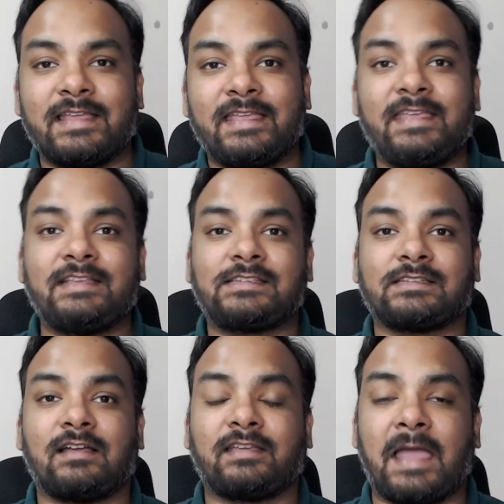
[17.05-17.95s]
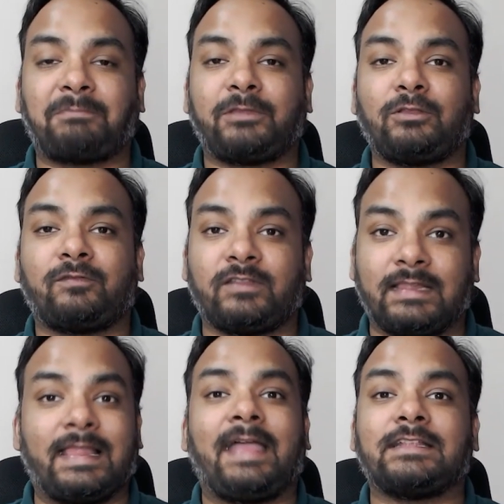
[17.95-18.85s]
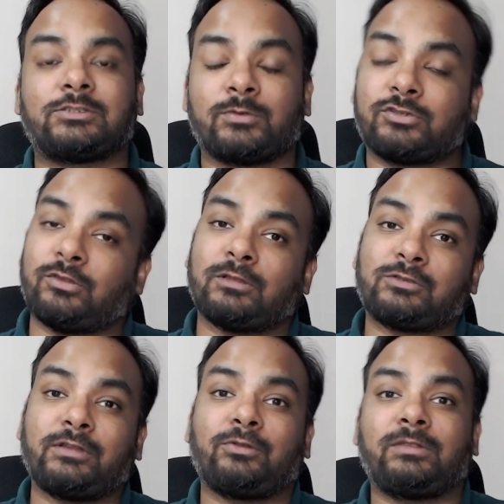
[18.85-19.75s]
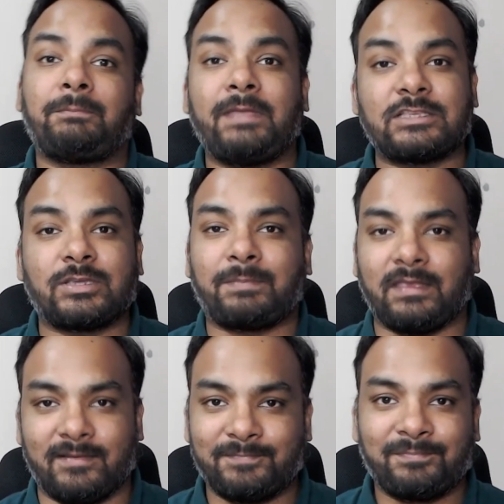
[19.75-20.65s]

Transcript: He's a captain of an alliance which will also include the B J P.